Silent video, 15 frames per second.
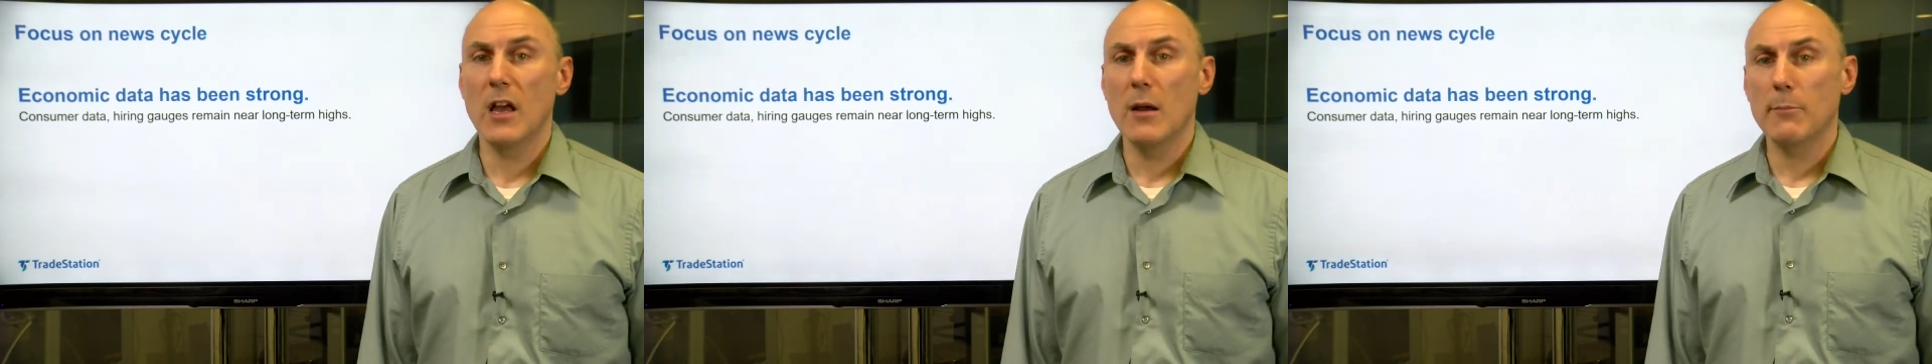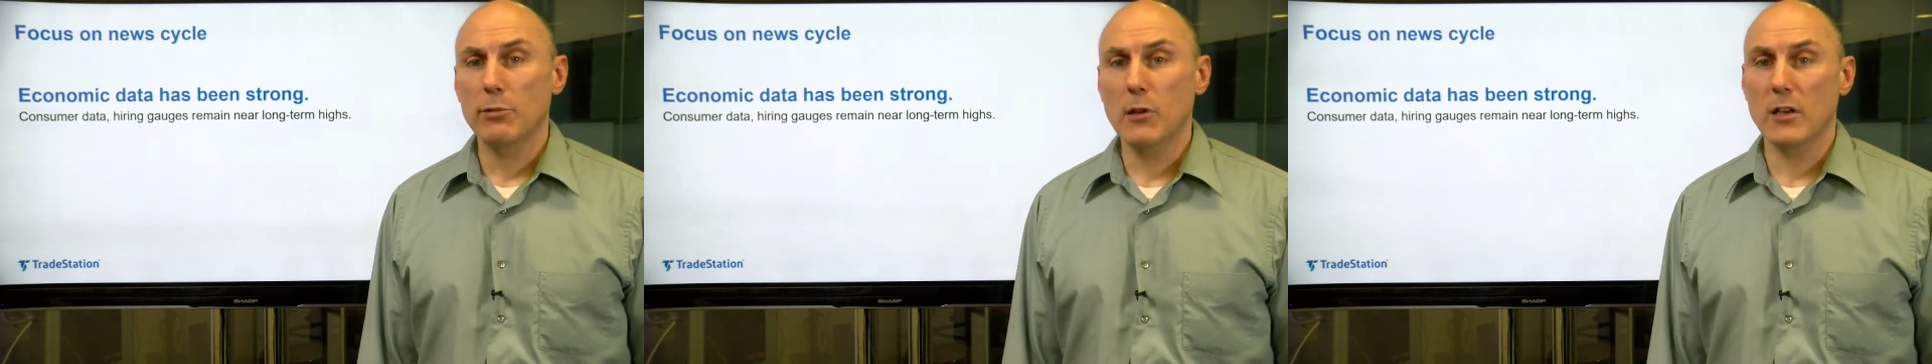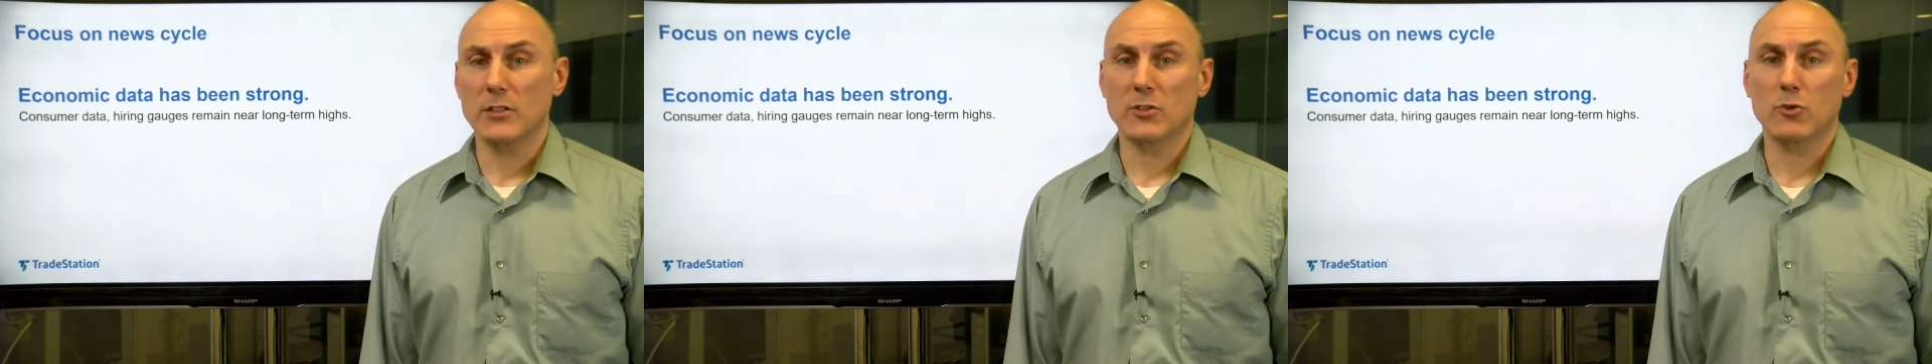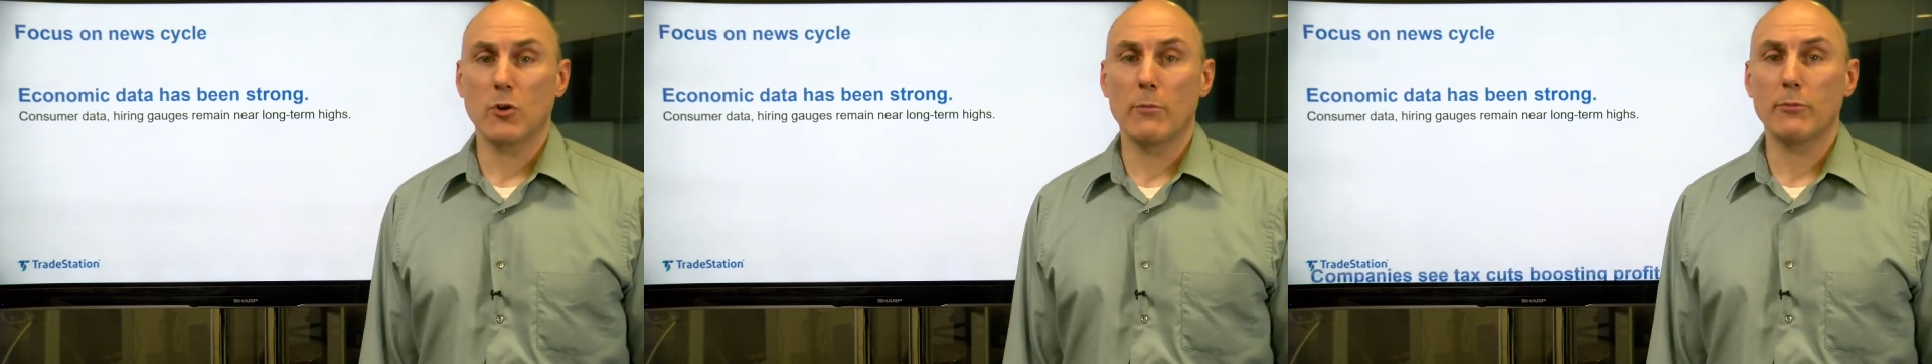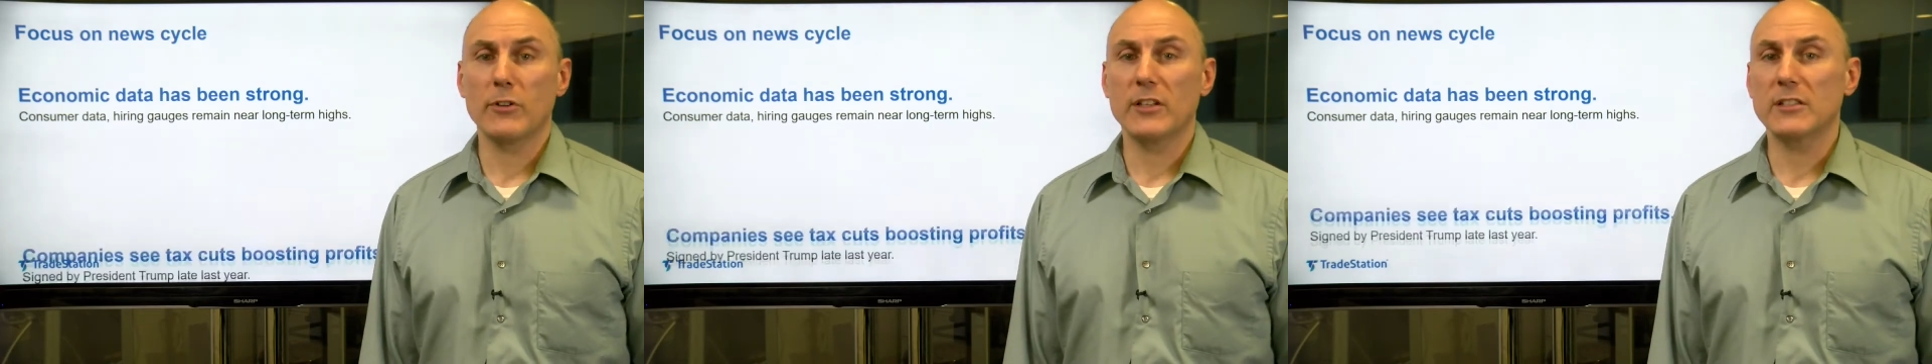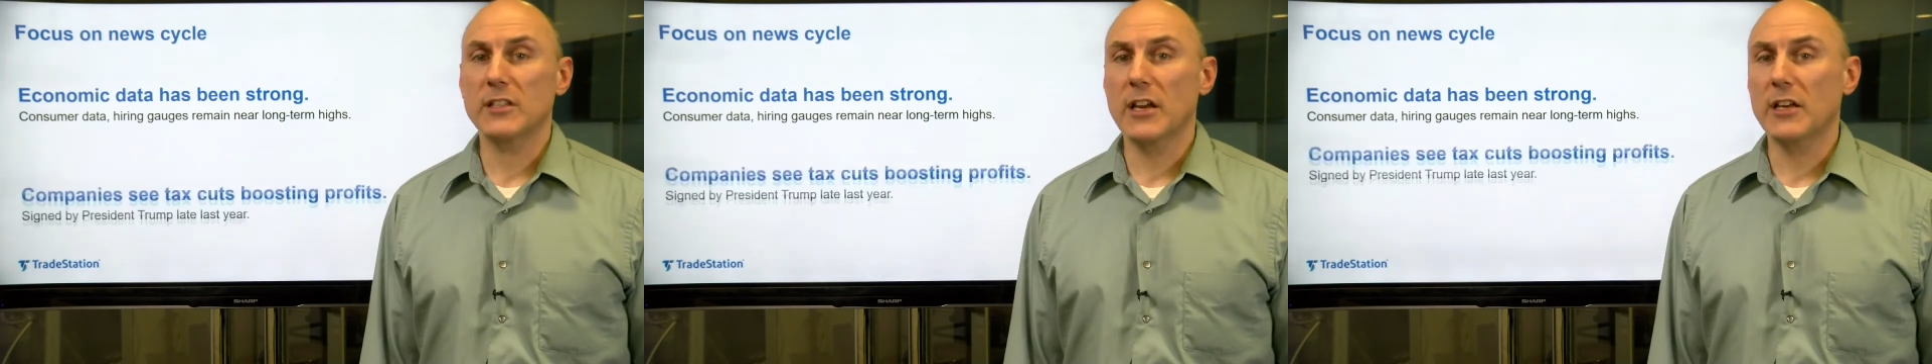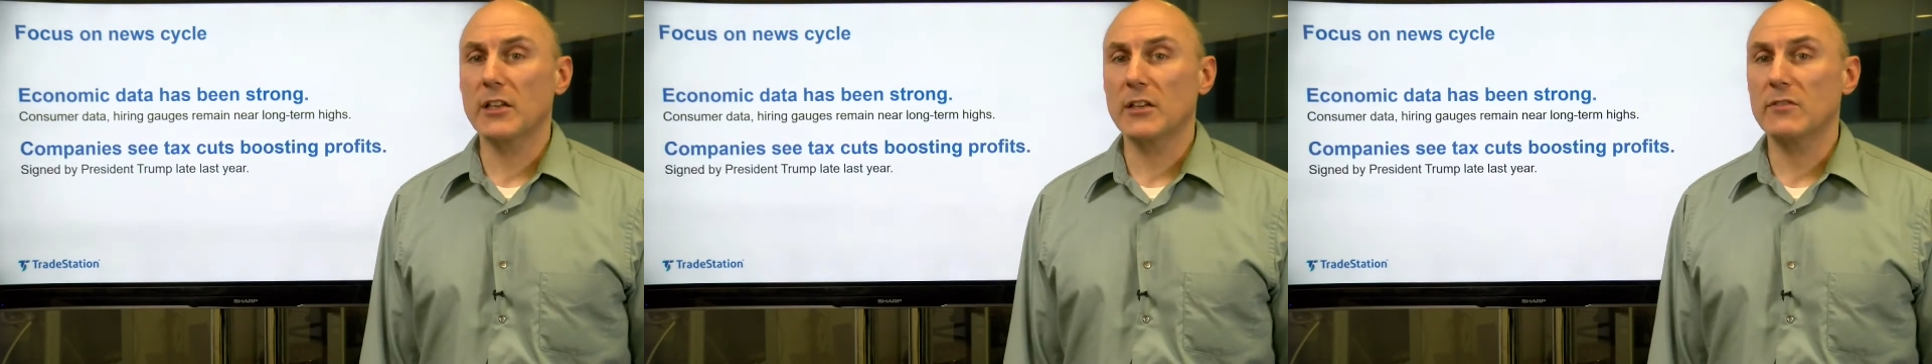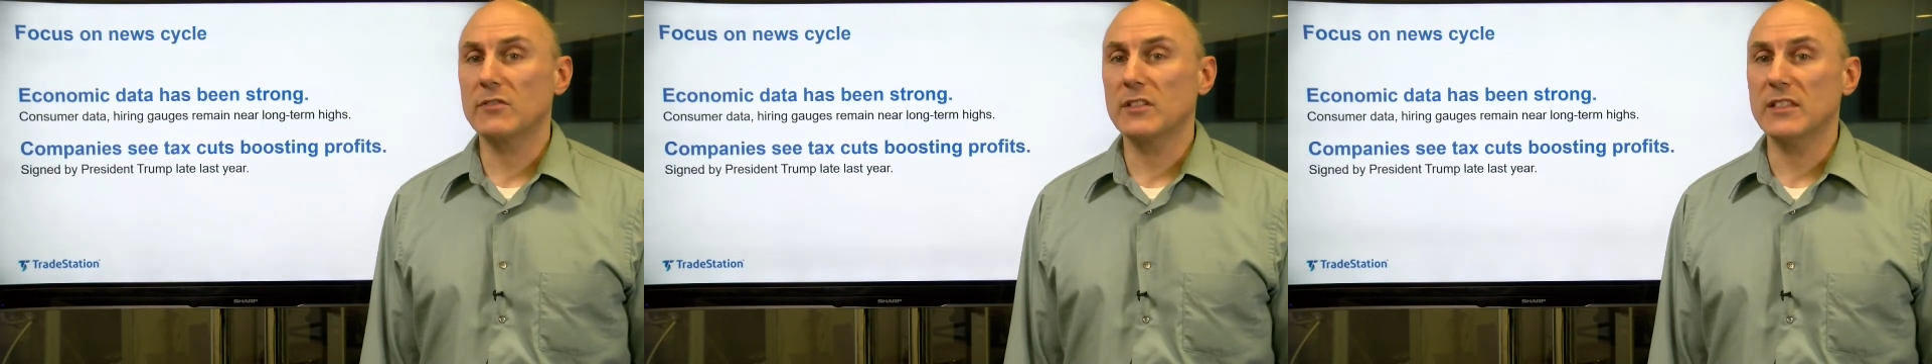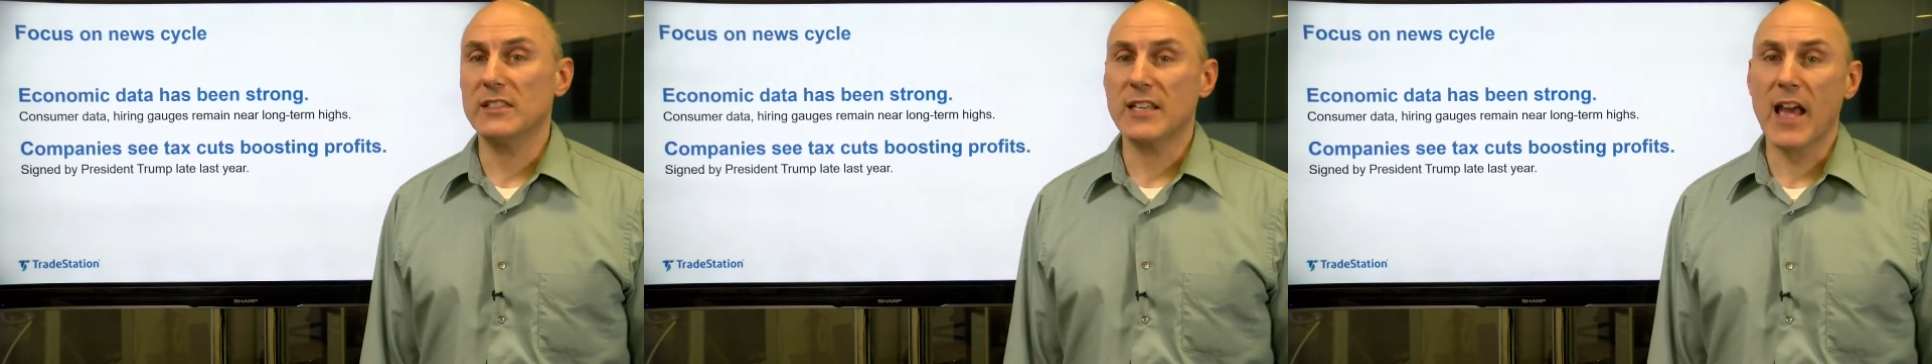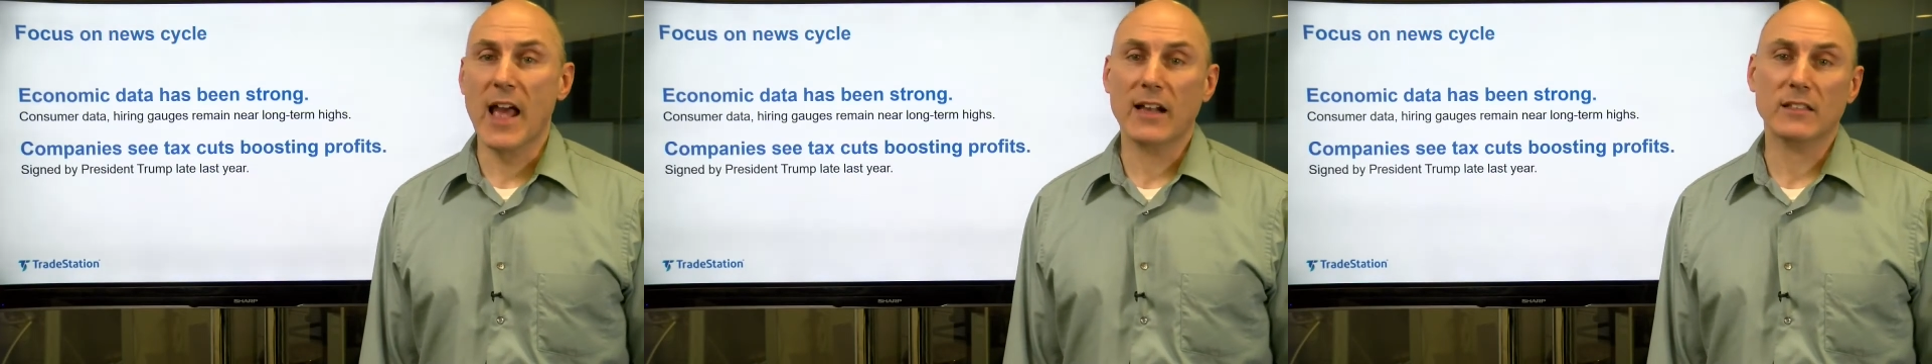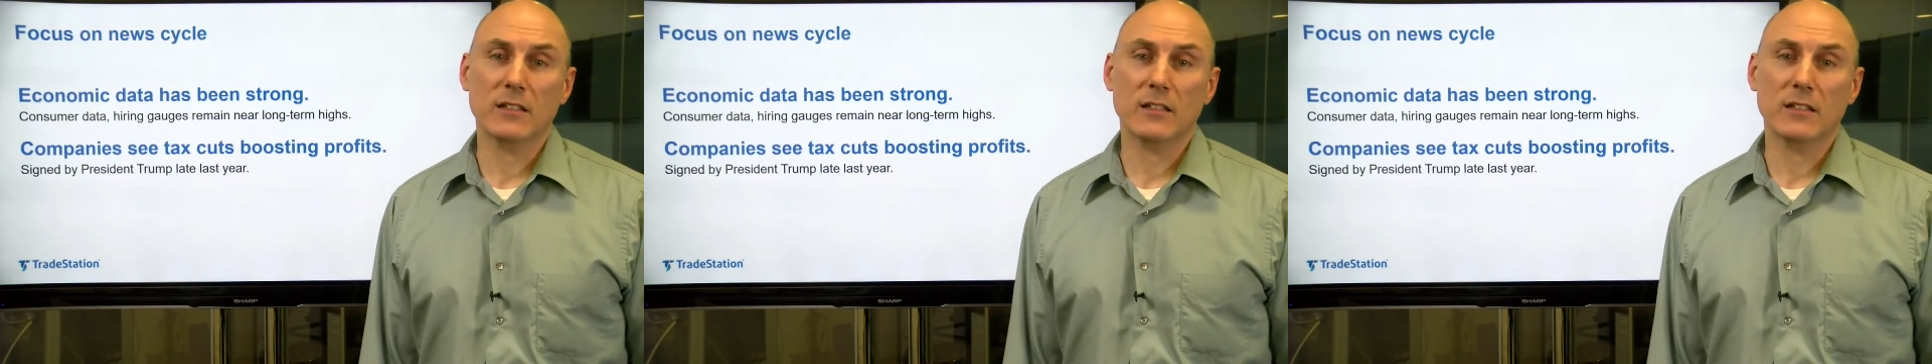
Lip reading: Plus, corporate executives see tax